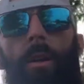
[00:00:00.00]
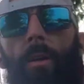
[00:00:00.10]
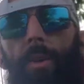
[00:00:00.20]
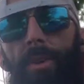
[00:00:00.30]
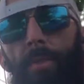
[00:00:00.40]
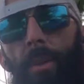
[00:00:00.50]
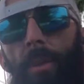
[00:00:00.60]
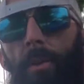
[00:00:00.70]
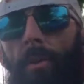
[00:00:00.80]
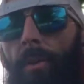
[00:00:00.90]
which is pretty
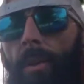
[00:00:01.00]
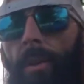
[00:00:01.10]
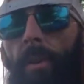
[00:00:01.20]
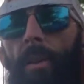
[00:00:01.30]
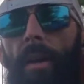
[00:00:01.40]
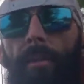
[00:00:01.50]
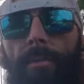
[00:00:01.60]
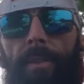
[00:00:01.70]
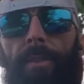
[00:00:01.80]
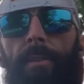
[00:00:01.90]
cool. You know, I have
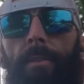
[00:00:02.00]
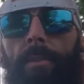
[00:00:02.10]
52